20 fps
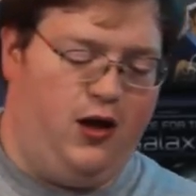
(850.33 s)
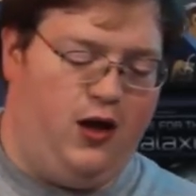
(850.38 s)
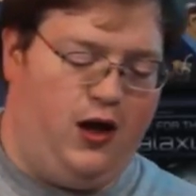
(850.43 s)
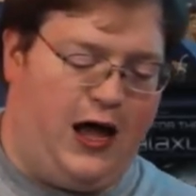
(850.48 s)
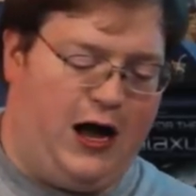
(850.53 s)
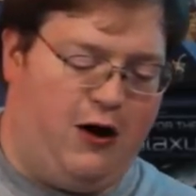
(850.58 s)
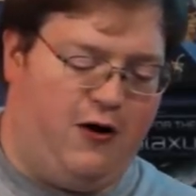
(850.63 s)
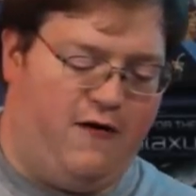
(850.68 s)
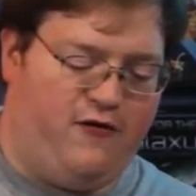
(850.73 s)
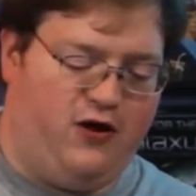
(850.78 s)

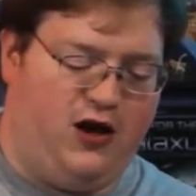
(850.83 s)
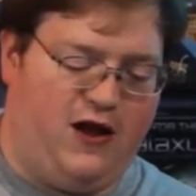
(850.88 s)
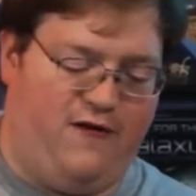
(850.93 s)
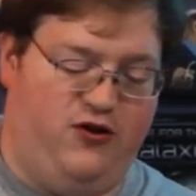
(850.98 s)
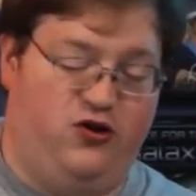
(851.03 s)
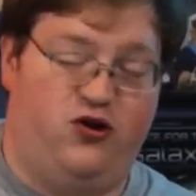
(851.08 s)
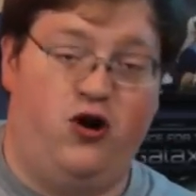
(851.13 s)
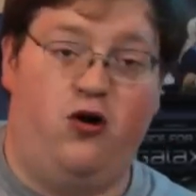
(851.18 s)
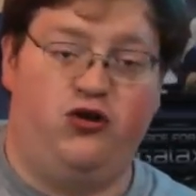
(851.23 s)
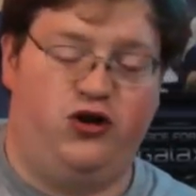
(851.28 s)
However, if
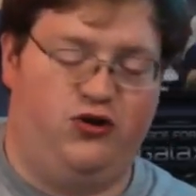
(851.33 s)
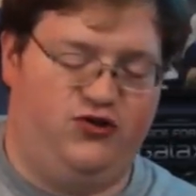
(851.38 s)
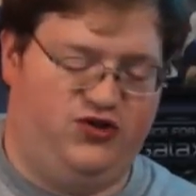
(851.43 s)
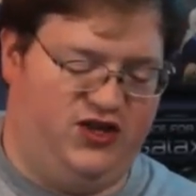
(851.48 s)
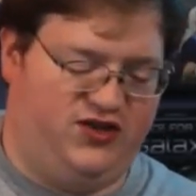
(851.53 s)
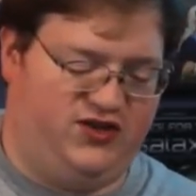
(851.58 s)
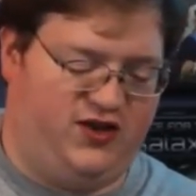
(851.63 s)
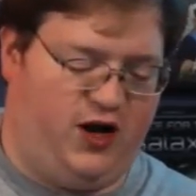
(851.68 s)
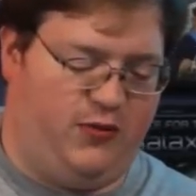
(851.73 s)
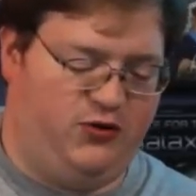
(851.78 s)
you don't use
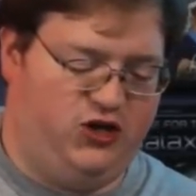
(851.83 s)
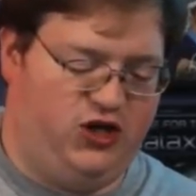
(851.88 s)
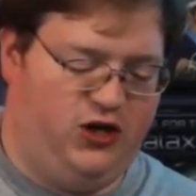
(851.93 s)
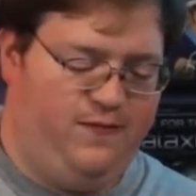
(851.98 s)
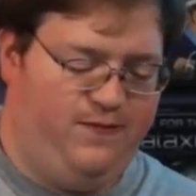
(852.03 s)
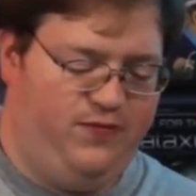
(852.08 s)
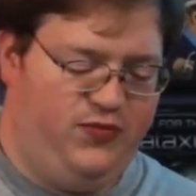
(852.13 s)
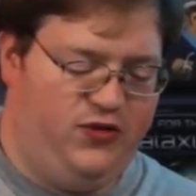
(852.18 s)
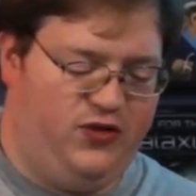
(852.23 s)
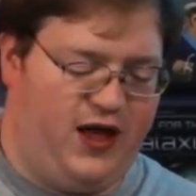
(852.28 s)
this
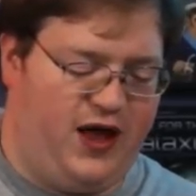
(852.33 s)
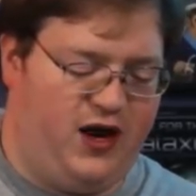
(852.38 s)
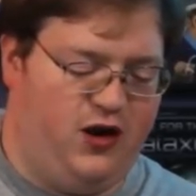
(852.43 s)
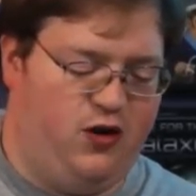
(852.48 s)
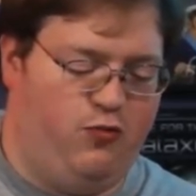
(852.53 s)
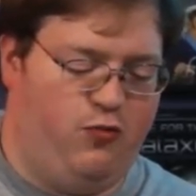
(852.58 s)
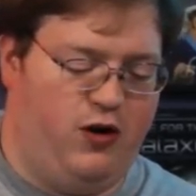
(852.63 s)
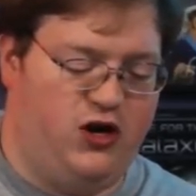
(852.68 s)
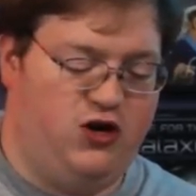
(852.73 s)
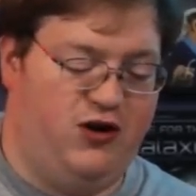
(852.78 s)
option,
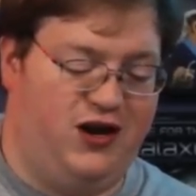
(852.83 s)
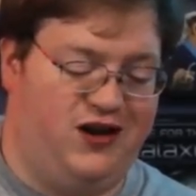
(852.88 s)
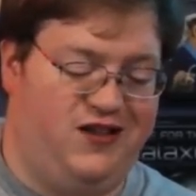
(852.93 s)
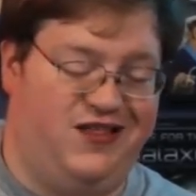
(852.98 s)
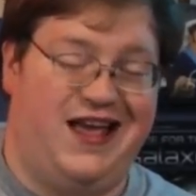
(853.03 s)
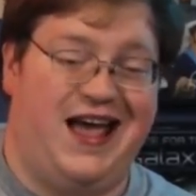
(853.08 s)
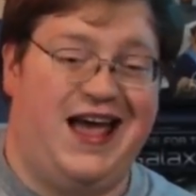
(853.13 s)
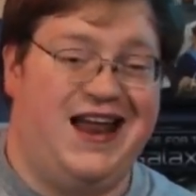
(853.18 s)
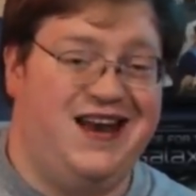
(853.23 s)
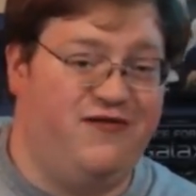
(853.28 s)
then when you get to
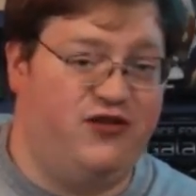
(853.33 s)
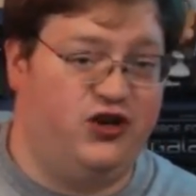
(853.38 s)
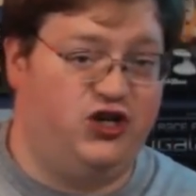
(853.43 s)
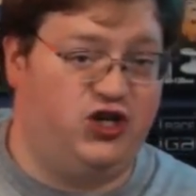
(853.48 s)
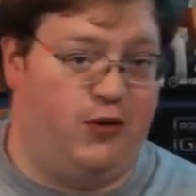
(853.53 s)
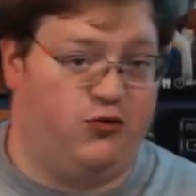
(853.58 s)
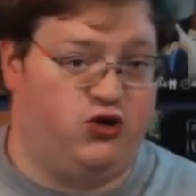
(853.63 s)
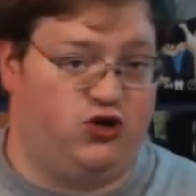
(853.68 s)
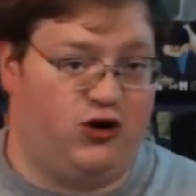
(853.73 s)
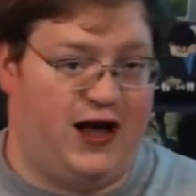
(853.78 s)
the end of the
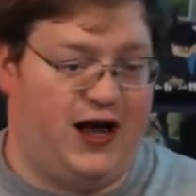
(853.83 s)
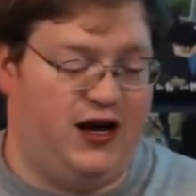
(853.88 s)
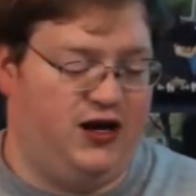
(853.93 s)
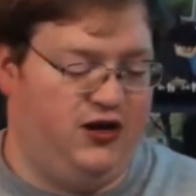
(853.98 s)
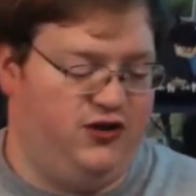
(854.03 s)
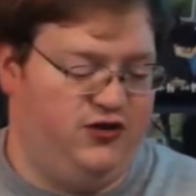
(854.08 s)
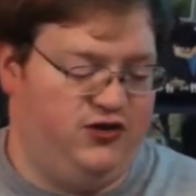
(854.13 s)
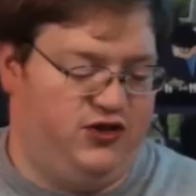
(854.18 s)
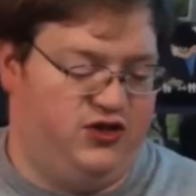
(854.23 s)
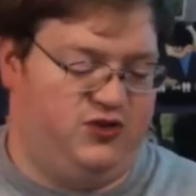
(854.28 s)
jump track,
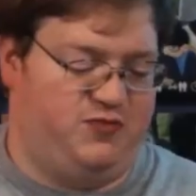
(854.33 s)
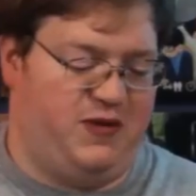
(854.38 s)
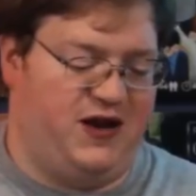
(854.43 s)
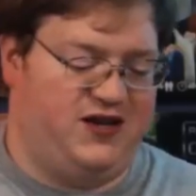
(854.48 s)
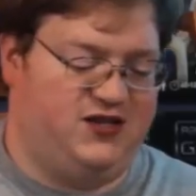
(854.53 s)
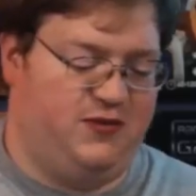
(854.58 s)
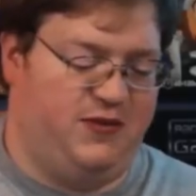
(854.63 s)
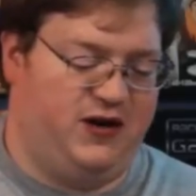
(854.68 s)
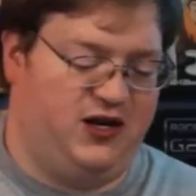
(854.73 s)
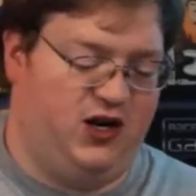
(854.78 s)
the space
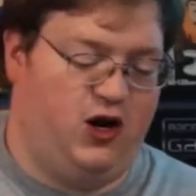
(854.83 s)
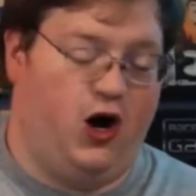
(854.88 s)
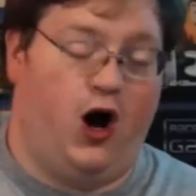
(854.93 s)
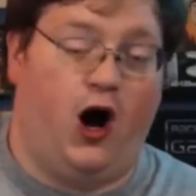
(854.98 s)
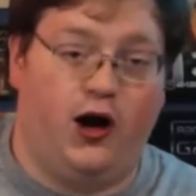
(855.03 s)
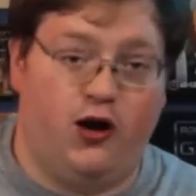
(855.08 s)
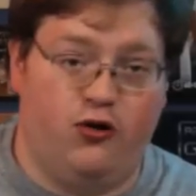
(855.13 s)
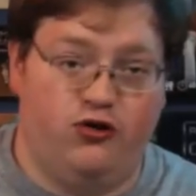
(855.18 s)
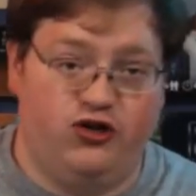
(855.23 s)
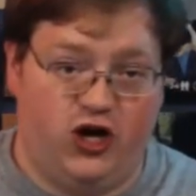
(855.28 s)
depicting
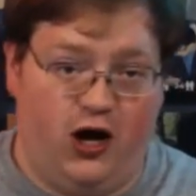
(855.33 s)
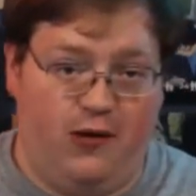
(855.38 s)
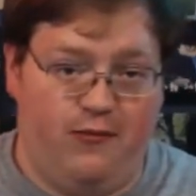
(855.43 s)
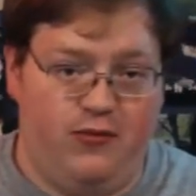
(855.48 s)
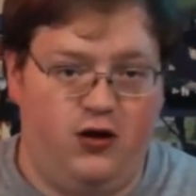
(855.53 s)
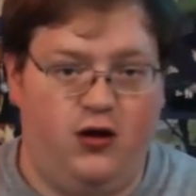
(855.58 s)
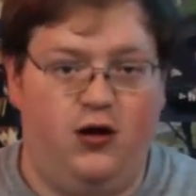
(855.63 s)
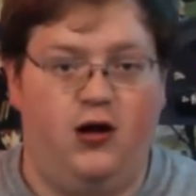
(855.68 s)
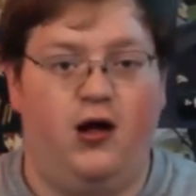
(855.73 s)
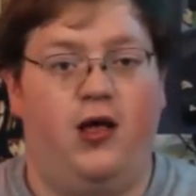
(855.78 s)
auto jump,
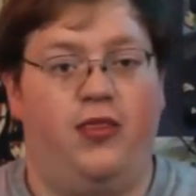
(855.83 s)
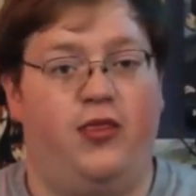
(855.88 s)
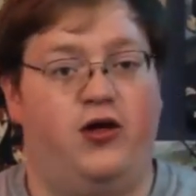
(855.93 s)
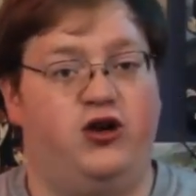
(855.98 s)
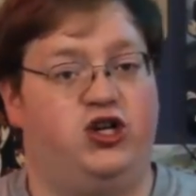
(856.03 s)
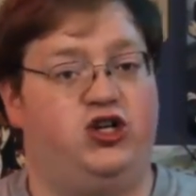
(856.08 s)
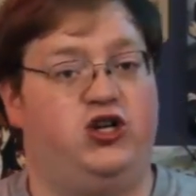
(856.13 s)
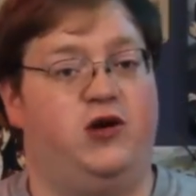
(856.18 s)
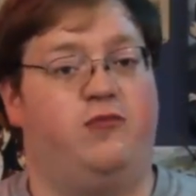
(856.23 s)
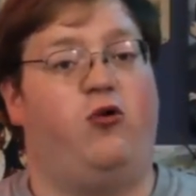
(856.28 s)
then
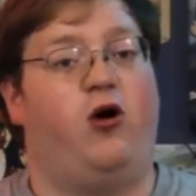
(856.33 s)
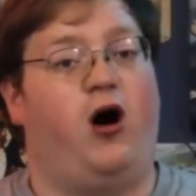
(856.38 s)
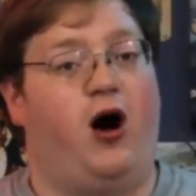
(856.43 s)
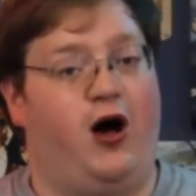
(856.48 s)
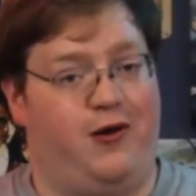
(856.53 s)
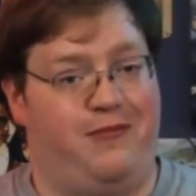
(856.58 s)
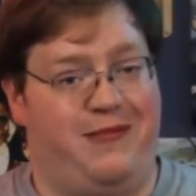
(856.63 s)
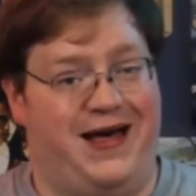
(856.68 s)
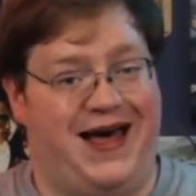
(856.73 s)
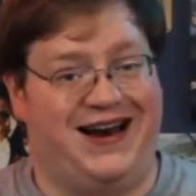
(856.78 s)
the ship will
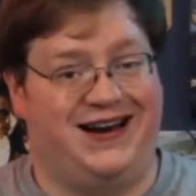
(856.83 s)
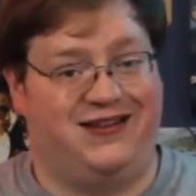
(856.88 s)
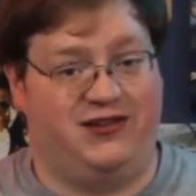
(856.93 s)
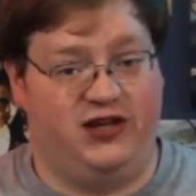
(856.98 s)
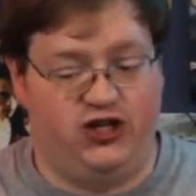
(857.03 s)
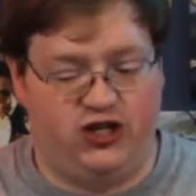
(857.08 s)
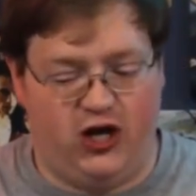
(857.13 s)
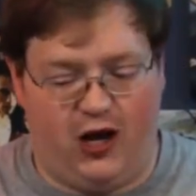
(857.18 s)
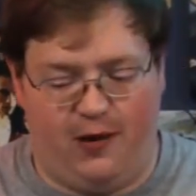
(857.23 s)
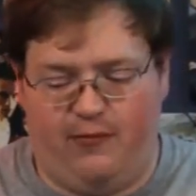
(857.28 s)
automatically
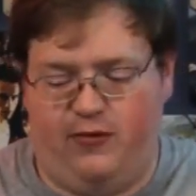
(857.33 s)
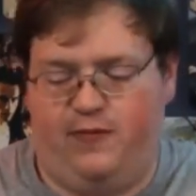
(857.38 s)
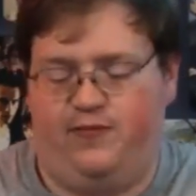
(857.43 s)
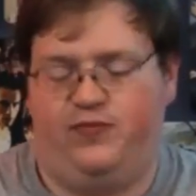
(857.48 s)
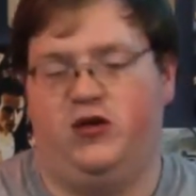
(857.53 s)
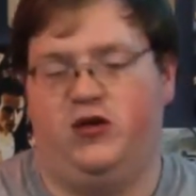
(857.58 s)
jump.